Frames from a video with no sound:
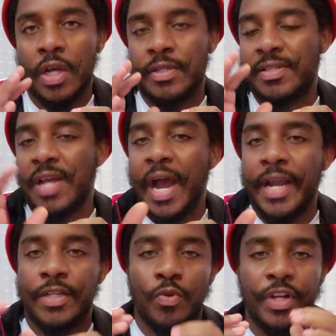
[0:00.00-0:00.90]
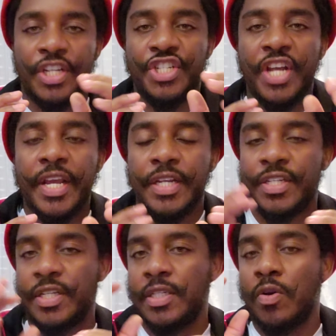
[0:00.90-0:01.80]
sites, what
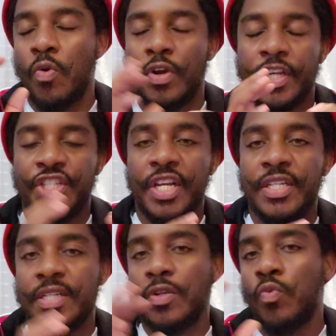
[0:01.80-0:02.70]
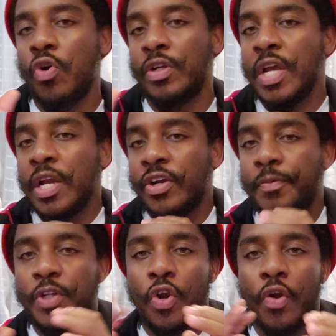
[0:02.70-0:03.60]
exchanges and what
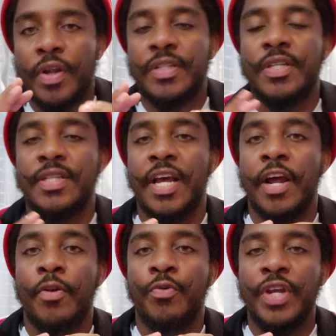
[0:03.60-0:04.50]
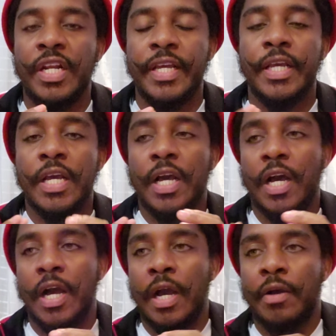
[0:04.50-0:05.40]
cryptocurrencies are really
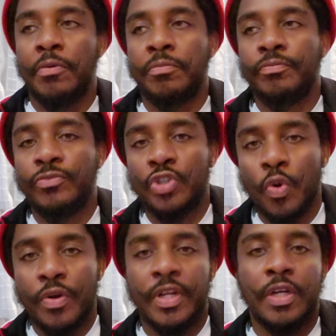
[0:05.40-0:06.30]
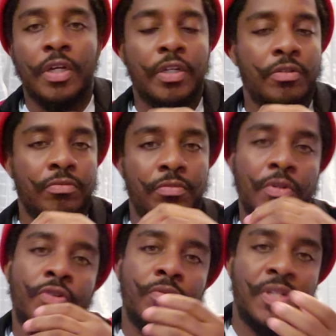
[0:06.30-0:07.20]
doing the
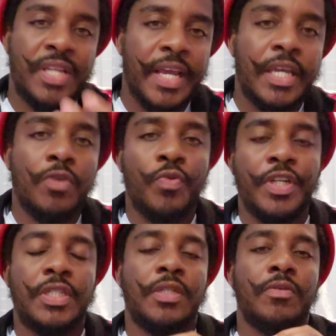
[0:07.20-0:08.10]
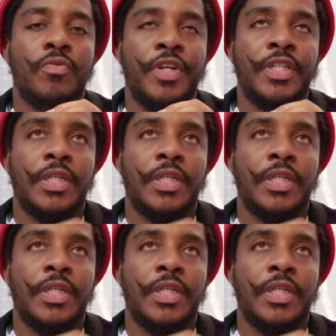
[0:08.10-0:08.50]
staking with